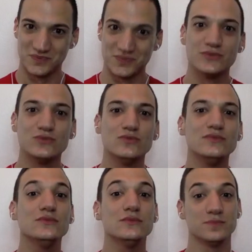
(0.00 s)

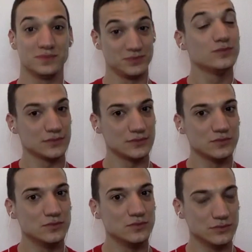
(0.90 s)

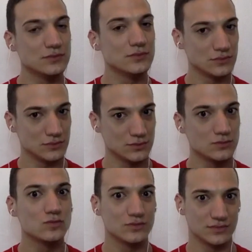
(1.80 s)

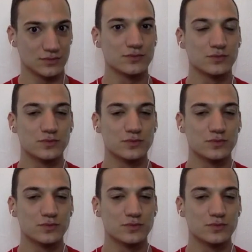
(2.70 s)
This person isn't speaking.